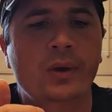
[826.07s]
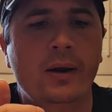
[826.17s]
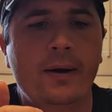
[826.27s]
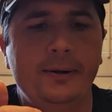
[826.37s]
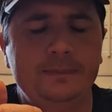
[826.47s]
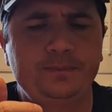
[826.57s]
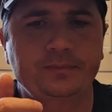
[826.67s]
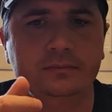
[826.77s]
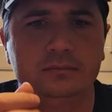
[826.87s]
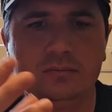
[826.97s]
You know,
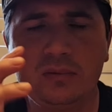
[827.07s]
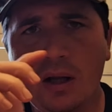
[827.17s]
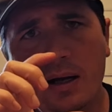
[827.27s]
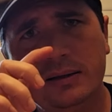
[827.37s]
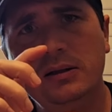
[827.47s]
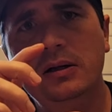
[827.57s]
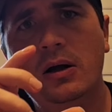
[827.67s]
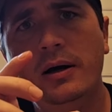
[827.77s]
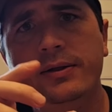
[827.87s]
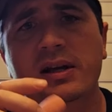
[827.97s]
like the little
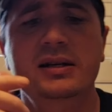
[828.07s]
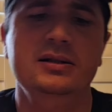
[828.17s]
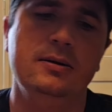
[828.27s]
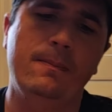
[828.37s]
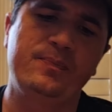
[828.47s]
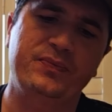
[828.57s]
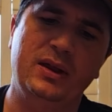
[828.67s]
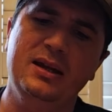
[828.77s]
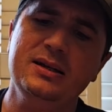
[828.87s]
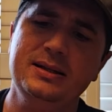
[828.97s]
Hunt things.
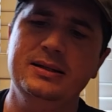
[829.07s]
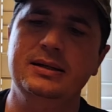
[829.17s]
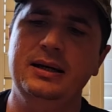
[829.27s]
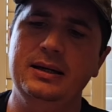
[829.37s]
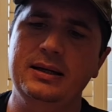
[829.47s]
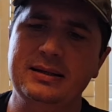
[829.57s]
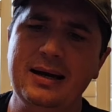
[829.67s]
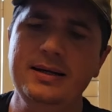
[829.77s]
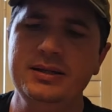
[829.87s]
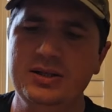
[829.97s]
It
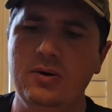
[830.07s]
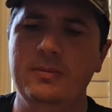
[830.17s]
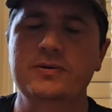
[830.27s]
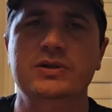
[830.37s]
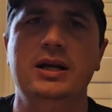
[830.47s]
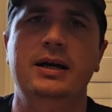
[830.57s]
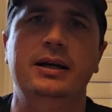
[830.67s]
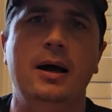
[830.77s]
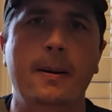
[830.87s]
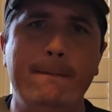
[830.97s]
tastes almost like
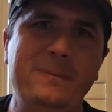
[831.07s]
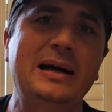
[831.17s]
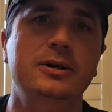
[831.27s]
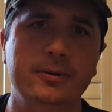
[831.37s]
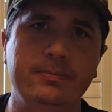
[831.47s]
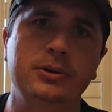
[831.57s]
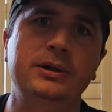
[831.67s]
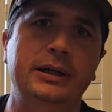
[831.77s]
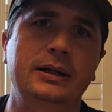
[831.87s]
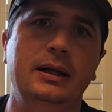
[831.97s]
a better
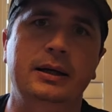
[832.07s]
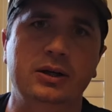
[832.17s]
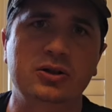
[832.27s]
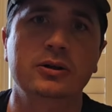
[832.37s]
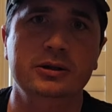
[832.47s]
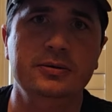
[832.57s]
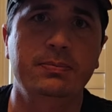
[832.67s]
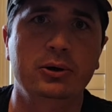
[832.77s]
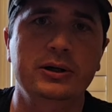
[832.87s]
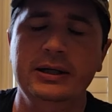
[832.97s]
pudding, like a cooked
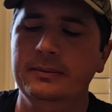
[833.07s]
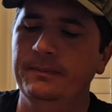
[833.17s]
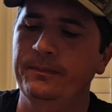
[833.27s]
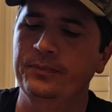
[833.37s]
pudding.